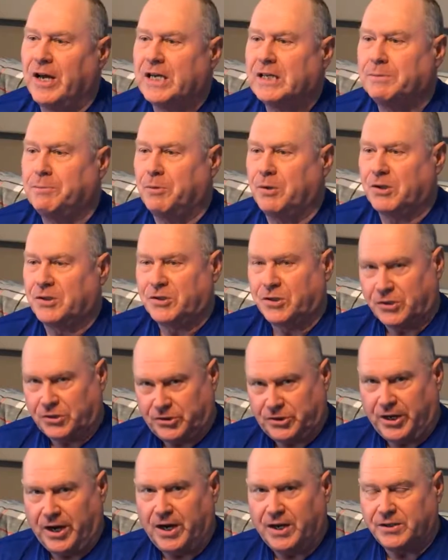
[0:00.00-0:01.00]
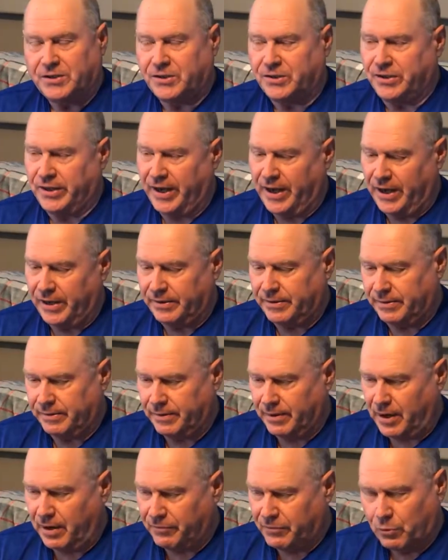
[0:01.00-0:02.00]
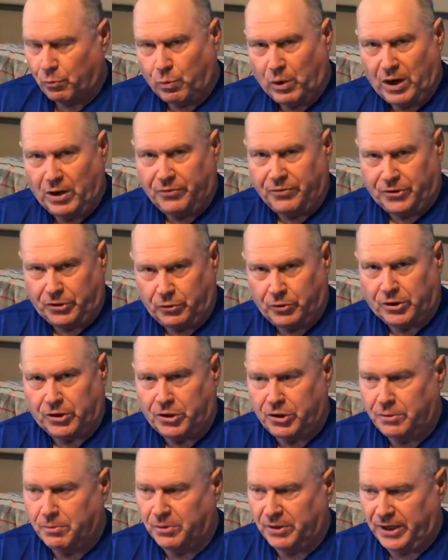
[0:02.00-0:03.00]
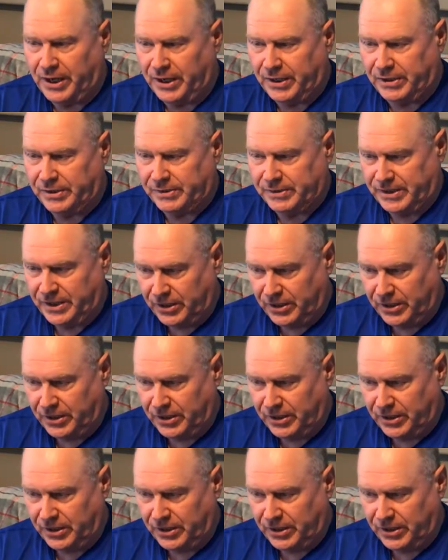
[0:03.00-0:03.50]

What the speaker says: experts suggest that of the wealth you accumulate